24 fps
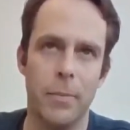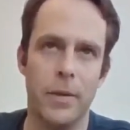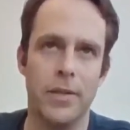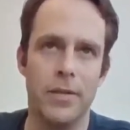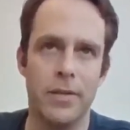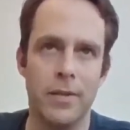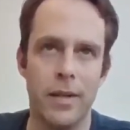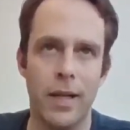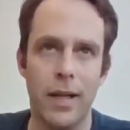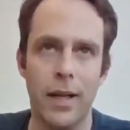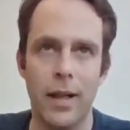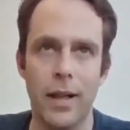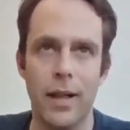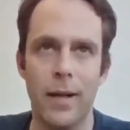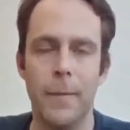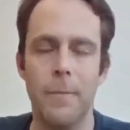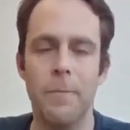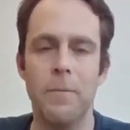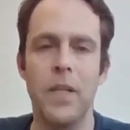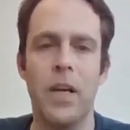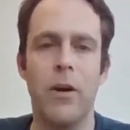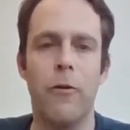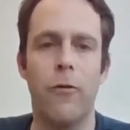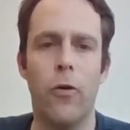But still,
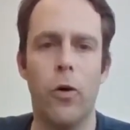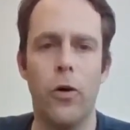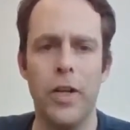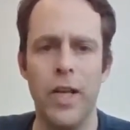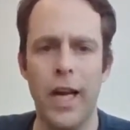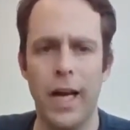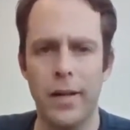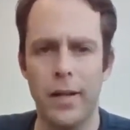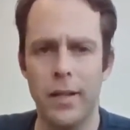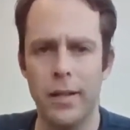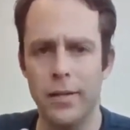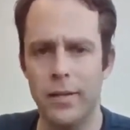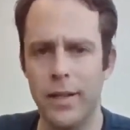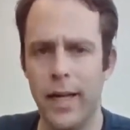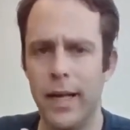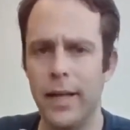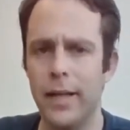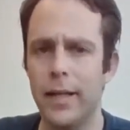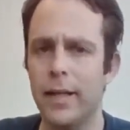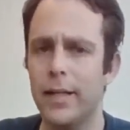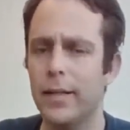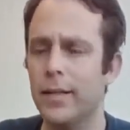for the understanding,